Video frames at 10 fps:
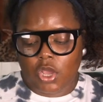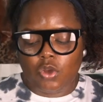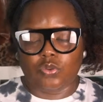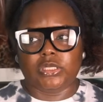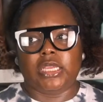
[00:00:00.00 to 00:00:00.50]

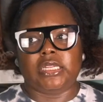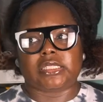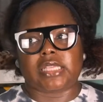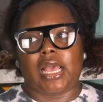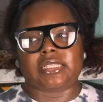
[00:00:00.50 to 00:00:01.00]
who's in a
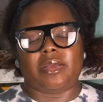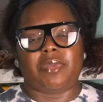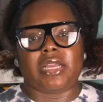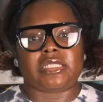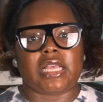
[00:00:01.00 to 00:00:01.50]
size, I'm
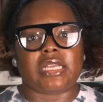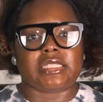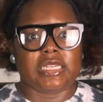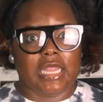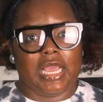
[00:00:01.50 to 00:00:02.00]
buying a
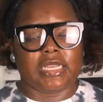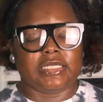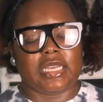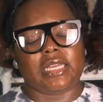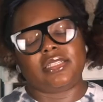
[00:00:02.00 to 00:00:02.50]
size 9
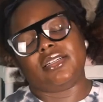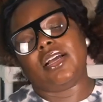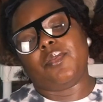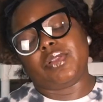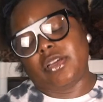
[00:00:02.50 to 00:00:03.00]
toddler,
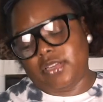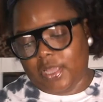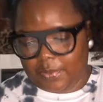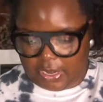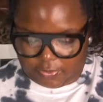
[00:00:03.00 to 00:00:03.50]
but they're only
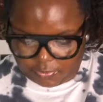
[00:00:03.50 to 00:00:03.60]
coming out in